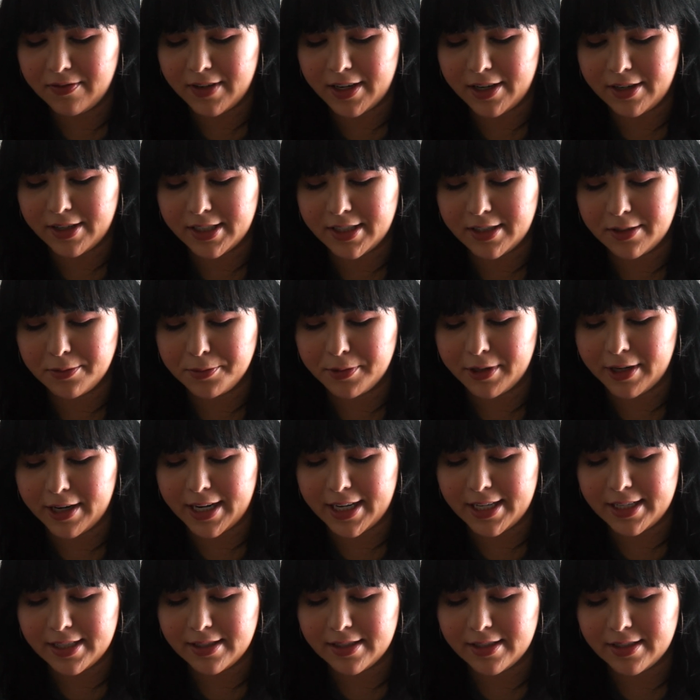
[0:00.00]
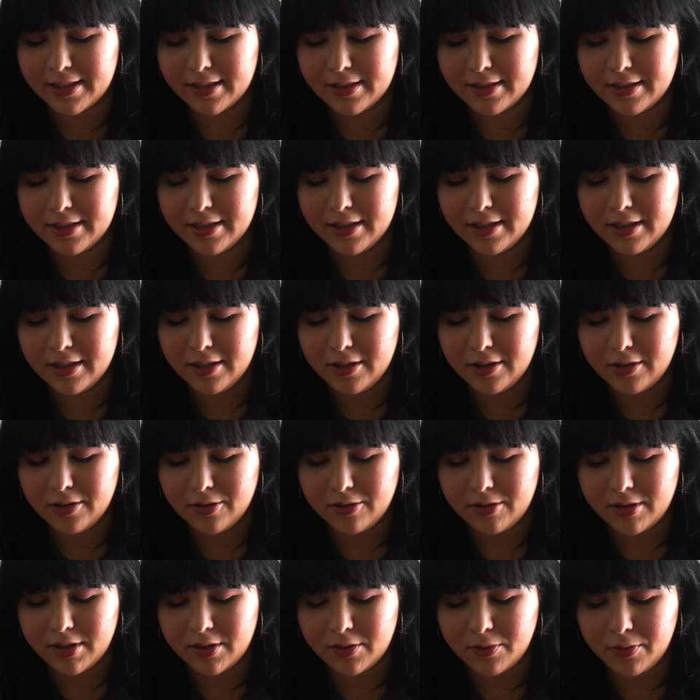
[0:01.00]
very surprised
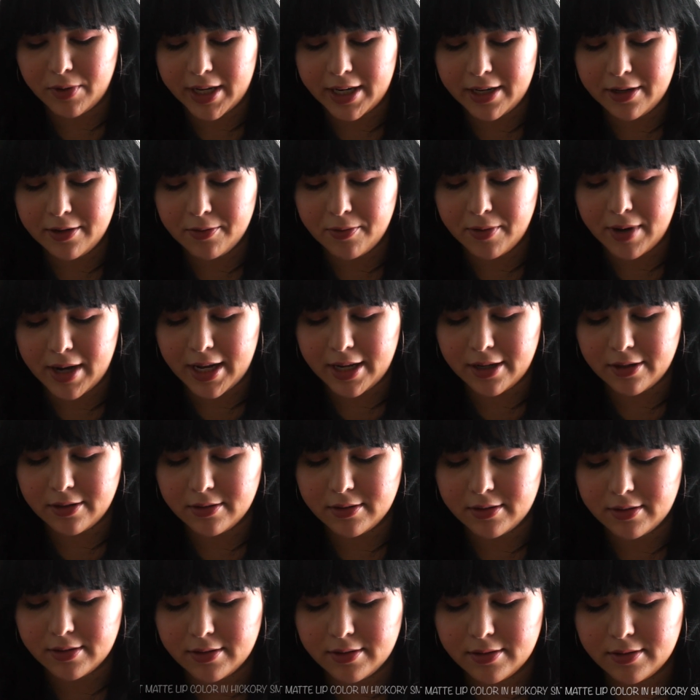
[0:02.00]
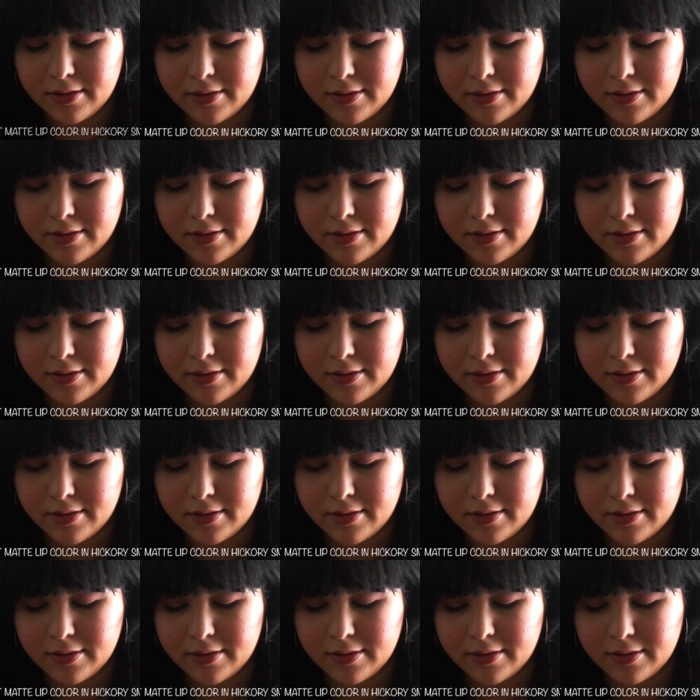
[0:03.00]
with Wet n Wild.